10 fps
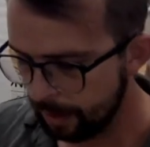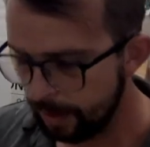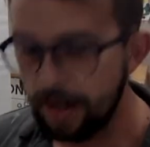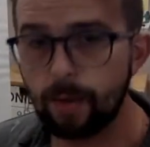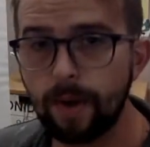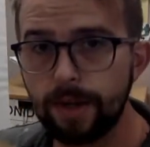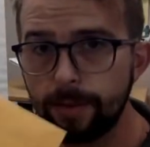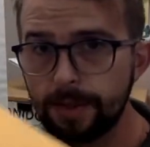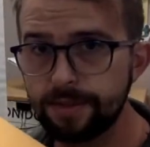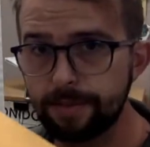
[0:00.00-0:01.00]
Now, why do we
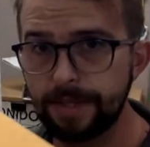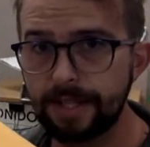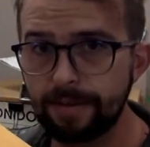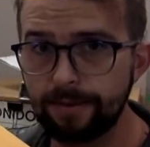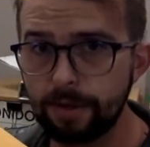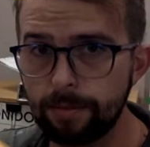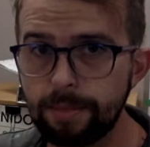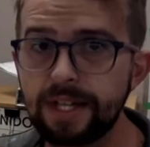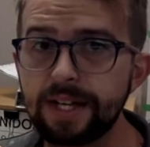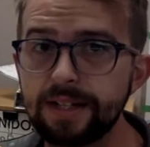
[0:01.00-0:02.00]
use a big envelope?
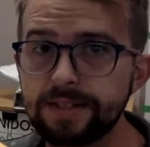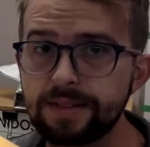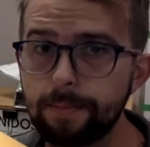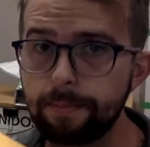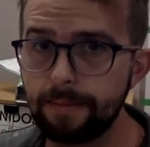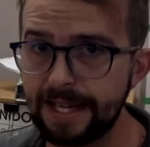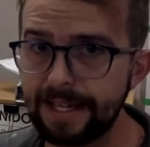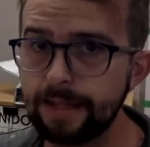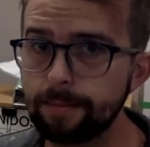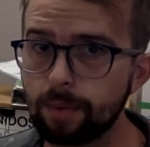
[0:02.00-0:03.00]
Because
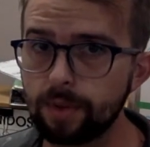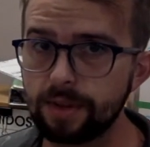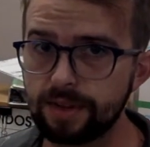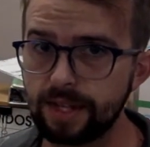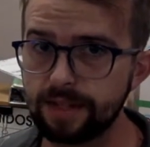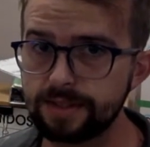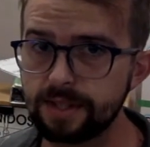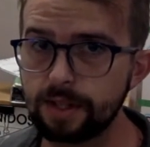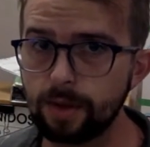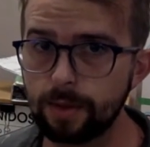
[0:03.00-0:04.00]
many important things
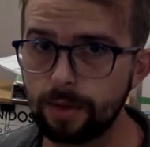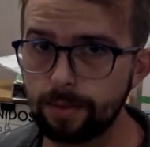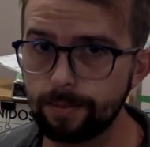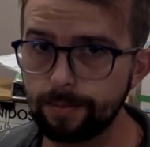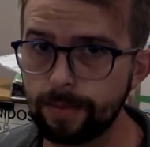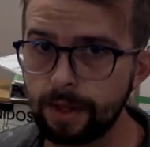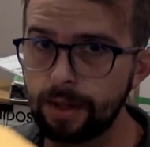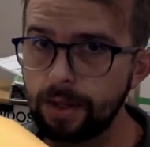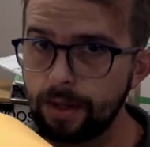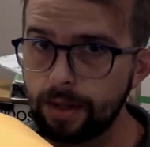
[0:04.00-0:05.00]
that go home,
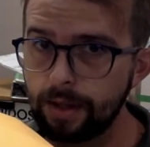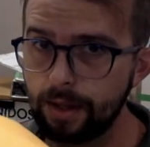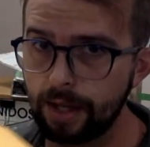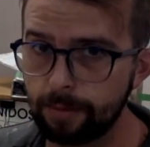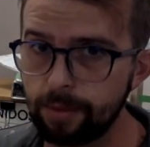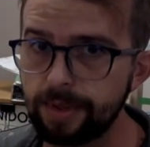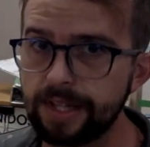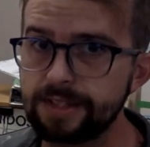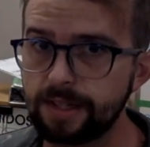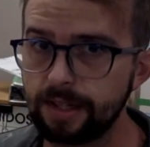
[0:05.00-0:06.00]
I will
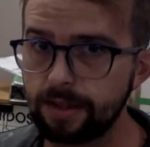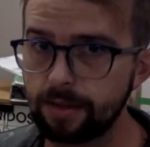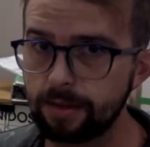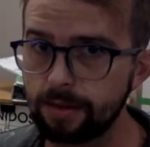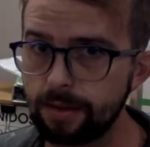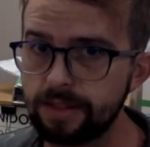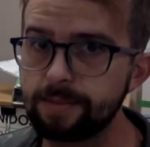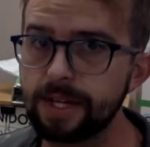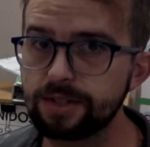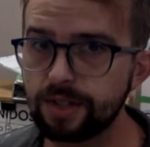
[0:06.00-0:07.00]
place in here,
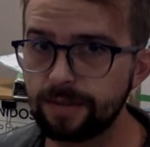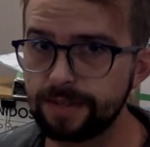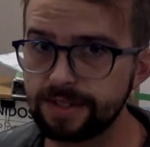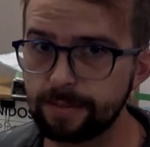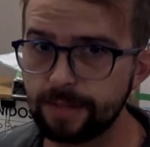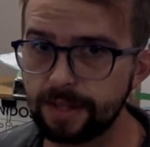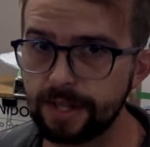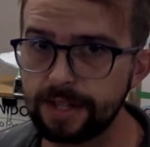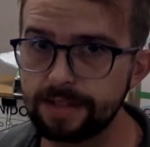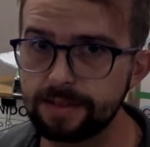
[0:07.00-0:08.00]
especially if it's something that
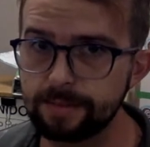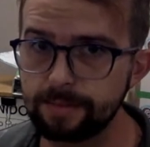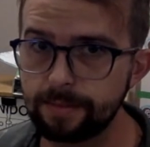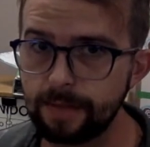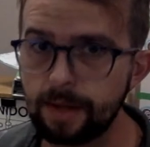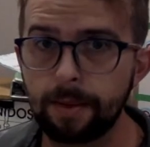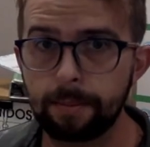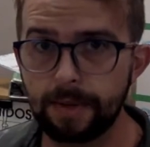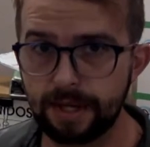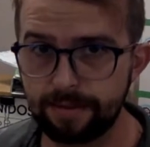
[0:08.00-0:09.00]
has some
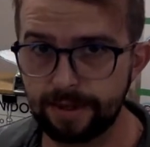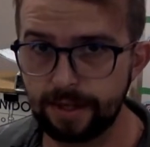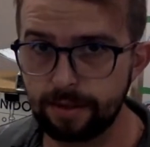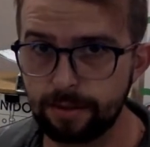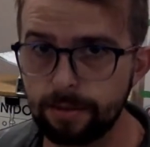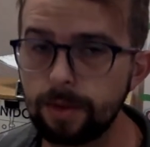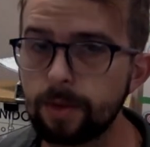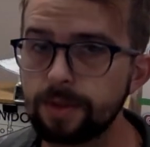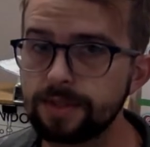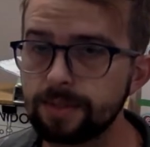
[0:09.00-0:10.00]
money value
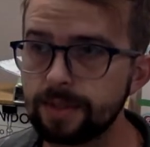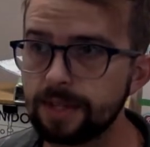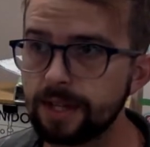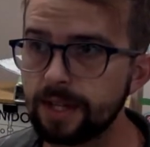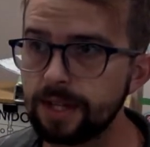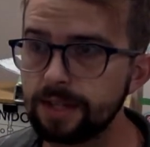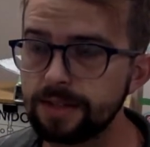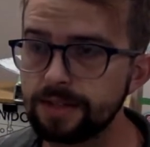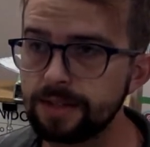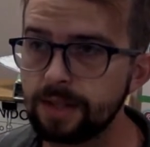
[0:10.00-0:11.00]
or something that
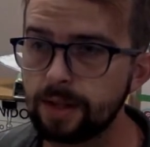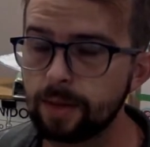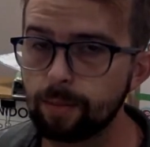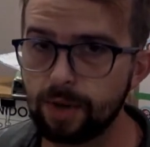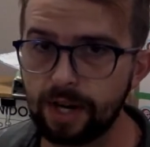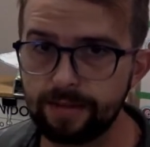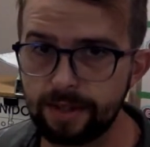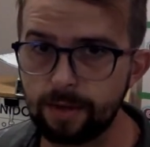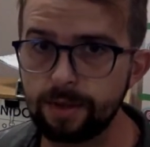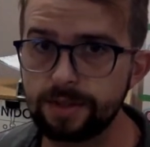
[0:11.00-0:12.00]
is private
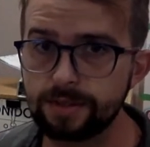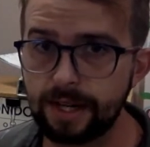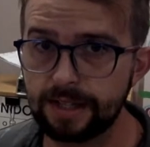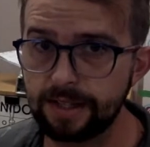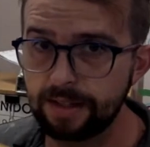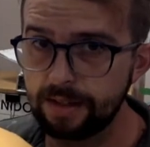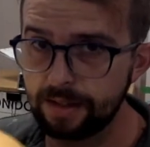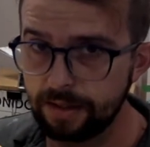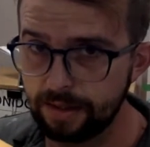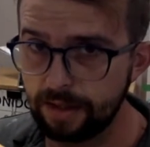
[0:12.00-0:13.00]
or distracting.
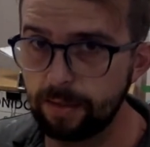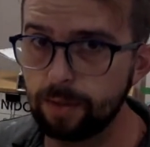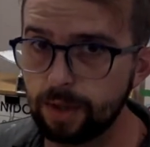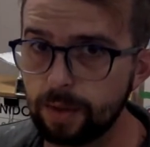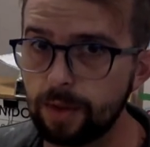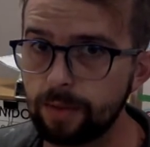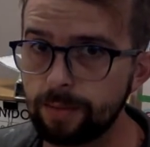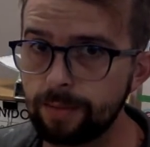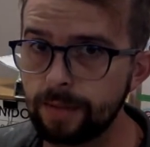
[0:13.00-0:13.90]
It will go home